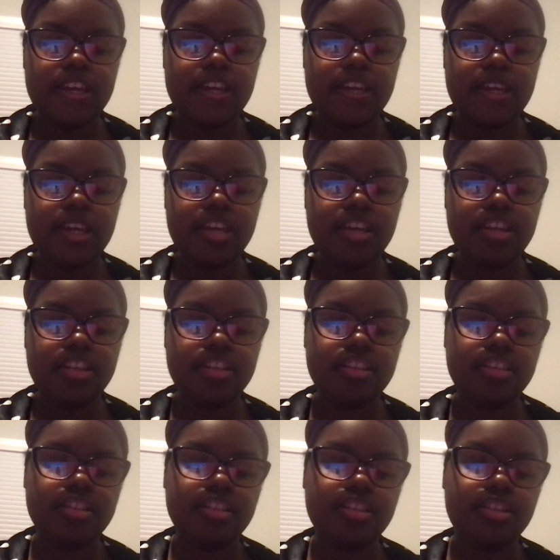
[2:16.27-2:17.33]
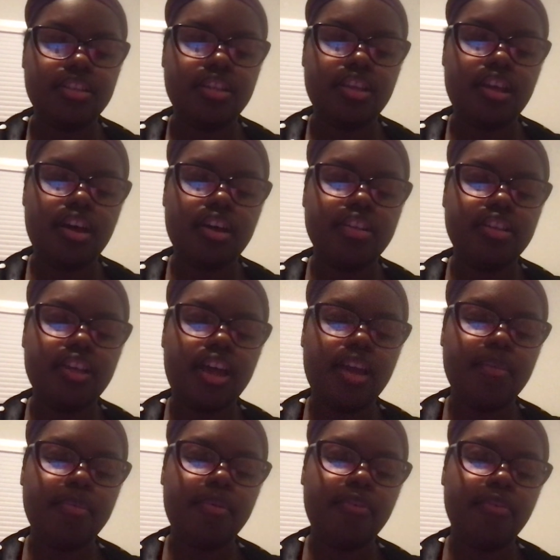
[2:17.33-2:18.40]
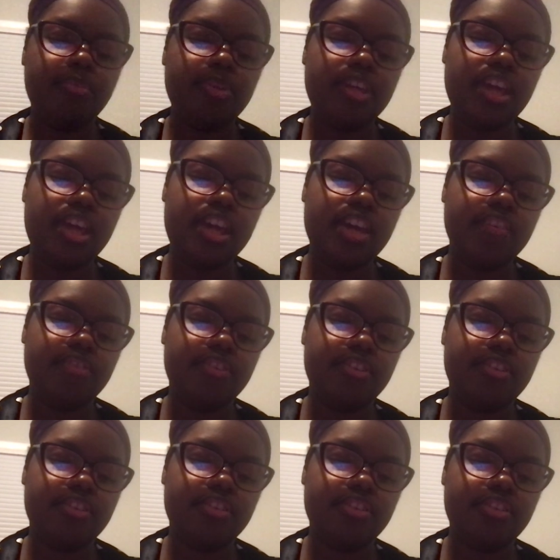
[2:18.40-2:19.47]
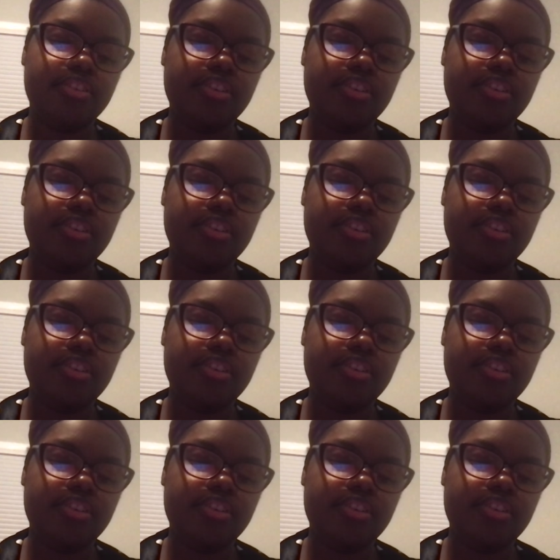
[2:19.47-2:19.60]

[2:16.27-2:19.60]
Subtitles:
is a type of behavior